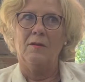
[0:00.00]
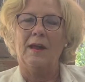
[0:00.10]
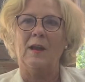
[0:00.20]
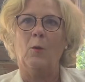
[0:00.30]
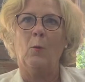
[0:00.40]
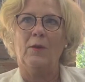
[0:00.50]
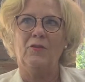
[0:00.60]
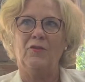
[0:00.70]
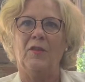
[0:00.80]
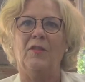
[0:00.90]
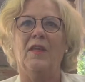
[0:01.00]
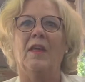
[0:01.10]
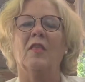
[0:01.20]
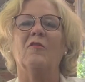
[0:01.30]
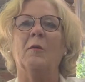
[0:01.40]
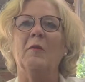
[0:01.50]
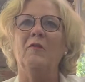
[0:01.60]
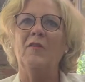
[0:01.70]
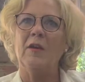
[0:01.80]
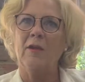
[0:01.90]
and question things from a
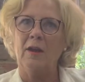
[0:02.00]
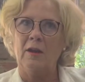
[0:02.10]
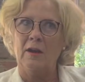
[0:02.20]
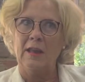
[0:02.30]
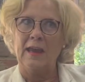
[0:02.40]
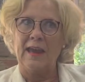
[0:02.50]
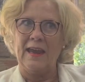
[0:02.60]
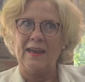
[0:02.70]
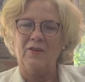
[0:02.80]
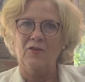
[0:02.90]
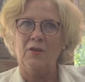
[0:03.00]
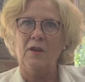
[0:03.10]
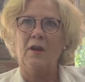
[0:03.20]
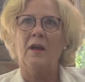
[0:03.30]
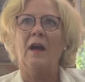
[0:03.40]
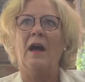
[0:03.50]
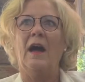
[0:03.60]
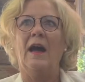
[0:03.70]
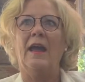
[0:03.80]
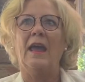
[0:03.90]
very early age.
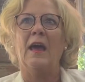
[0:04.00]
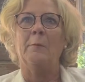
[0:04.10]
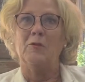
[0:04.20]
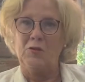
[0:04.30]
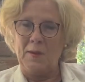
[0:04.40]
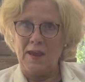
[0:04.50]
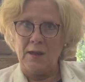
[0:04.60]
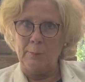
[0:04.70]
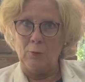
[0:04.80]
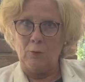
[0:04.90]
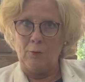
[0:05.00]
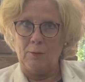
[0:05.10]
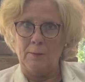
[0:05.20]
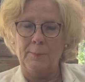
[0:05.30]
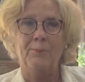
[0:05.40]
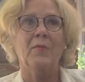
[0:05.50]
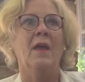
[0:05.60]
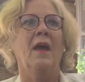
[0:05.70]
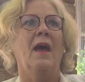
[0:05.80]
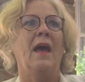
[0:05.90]
I am Jamaican born
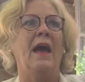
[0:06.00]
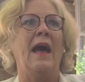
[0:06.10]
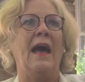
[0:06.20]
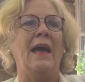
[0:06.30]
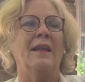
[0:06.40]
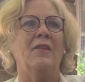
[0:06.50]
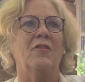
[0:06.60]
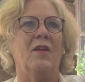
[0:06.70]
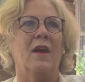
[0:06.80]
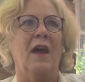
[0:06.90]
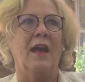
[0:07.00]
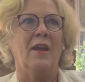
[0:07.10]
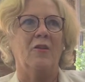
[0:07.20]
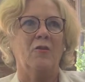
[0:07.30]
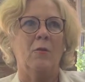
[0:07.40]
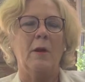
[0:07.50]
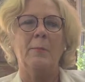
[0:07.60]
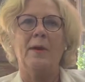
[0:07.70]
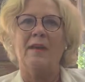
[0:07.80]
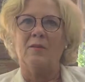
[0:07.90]
and I grew up
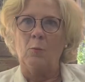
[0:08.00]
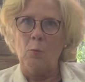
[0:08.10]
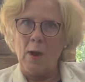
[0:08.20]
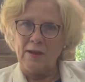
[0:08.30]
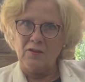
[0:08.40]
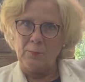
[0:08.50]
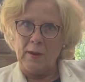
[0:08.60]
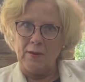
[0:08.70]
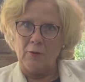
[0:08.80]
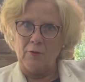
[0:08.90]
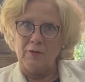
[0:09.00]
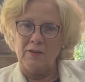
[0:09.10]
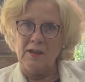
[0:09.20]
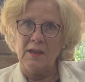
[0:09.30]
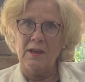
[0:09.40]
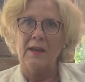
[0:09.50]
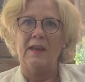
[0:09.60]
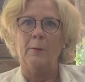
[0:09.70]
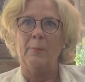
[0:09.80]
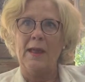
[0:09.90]
as a white minority in
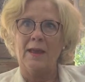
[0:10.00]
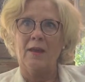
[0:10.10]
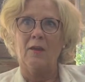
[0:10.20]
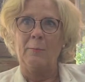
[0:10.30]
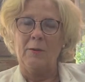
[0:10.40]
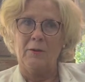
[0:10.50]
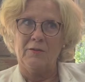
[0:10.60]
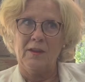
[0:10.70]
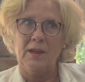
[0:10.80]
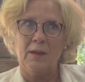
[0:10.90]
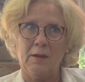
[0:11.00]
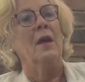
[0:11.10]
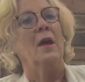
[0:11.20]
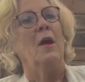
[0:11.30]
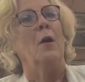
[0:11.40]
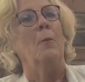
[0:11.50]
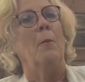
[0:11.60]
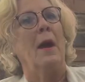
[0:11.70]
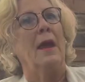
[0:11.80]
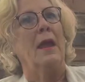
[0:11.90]
a black community.
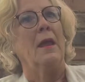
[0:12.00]
My